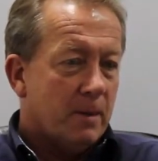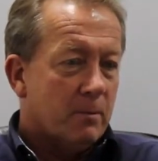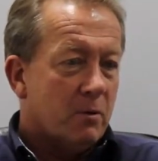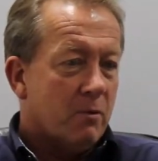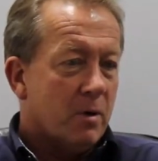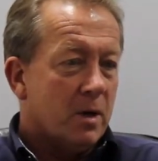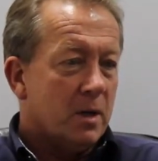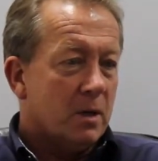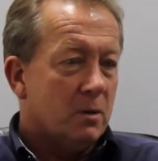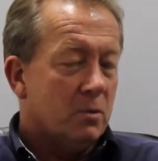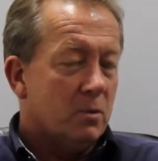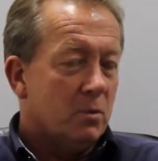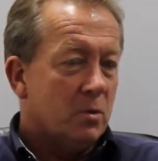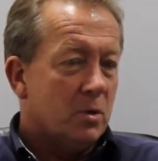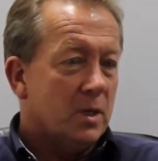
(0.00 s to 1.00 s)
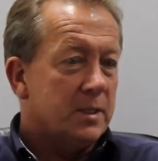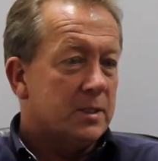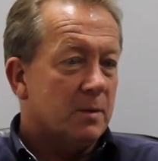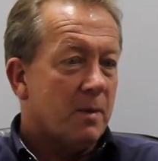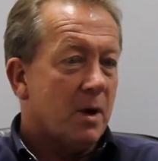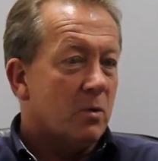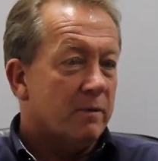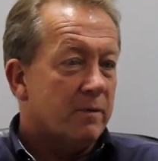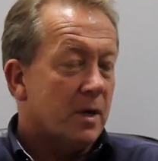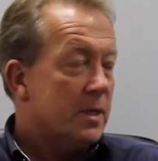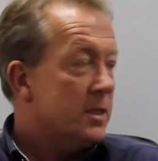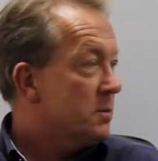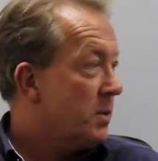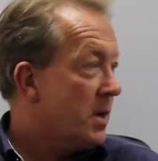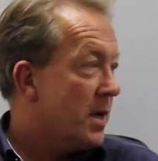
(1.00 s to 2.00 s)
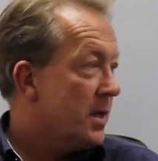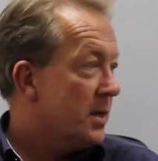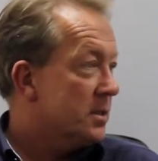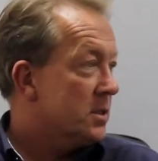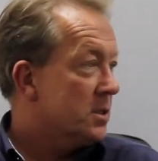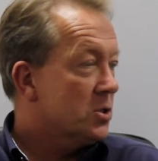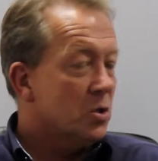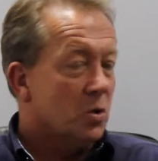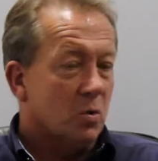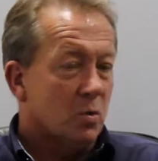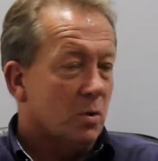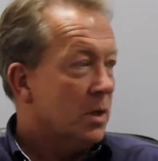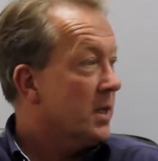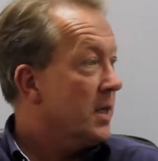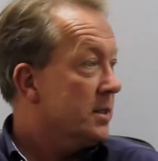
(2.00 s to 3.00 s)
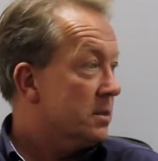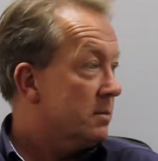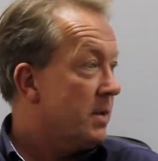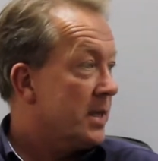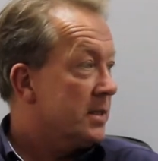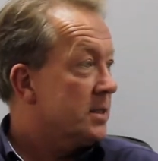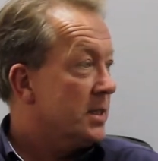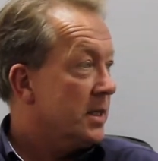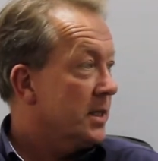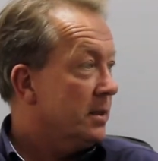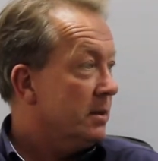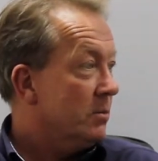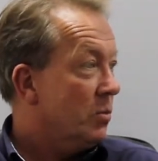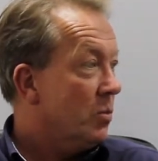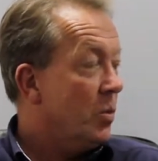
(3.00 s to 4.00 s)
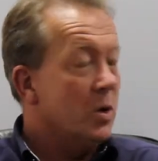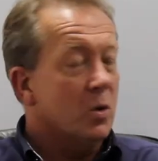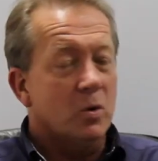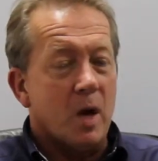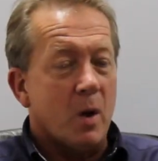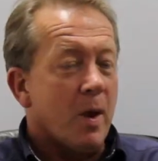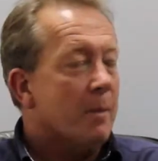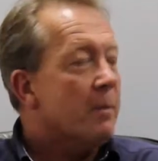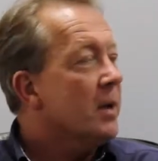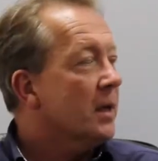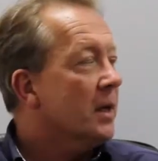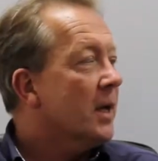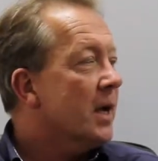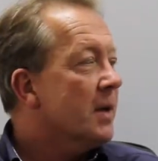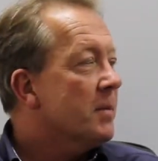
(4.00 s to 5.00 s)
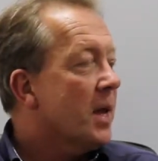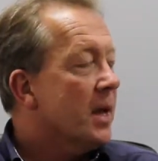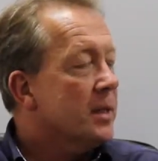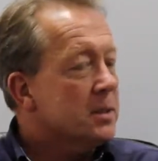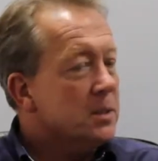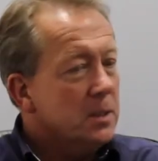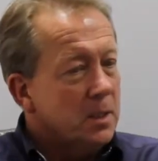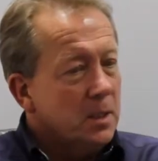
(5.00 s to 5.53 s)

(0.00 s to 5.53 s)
Mourinho will need to motivate his players at all against Man City. We all know how big a game that is.